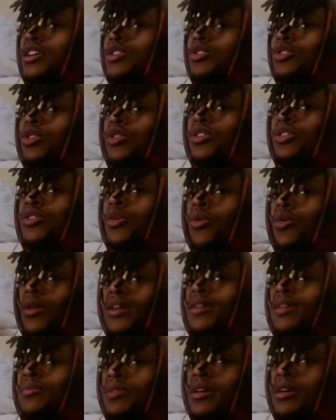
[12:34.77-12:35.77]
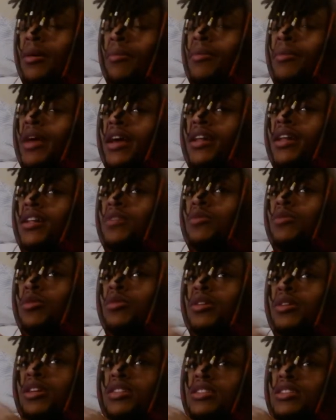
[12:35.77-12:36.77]
don't even want to be a man anymore
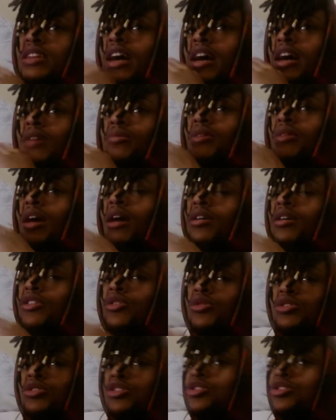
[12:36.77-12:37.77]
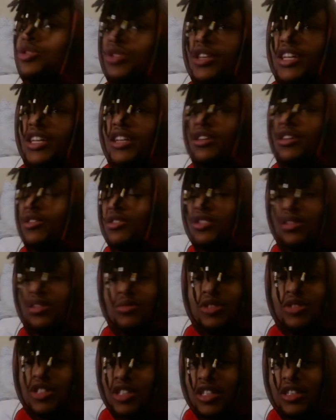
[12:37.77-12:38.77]
because of how probably you was treated or
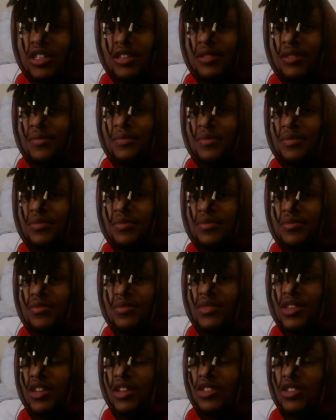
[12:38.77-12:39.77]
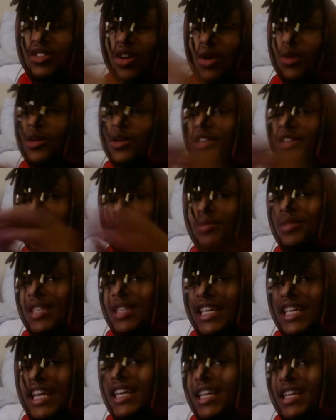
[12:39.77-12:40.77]
some shit. There's always a
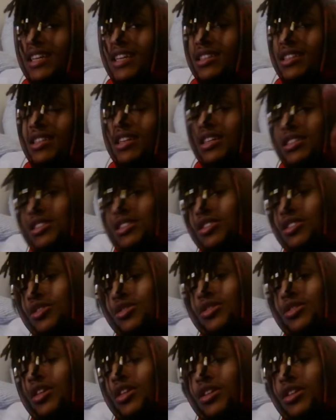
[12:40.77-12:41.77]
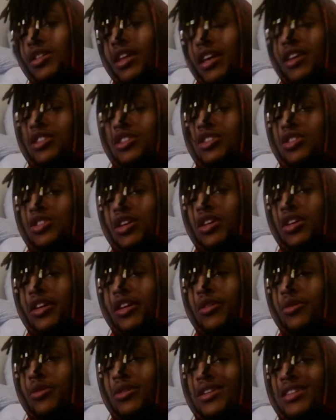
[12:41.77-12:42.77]
beginning to, like,
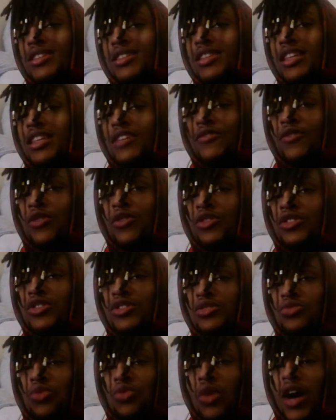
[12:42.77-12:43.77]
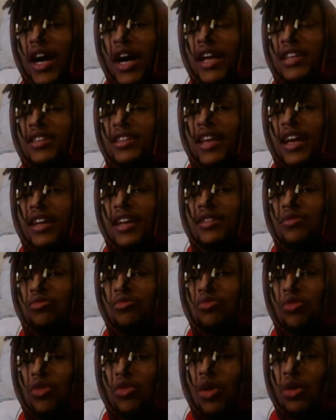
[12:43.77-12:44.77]
a reasoning for why that
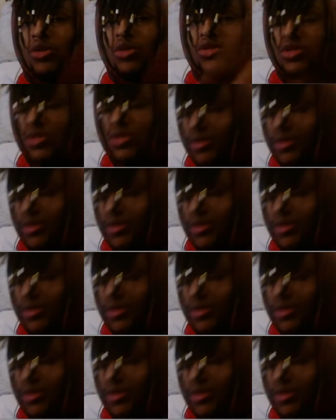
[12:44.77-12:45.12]
goes,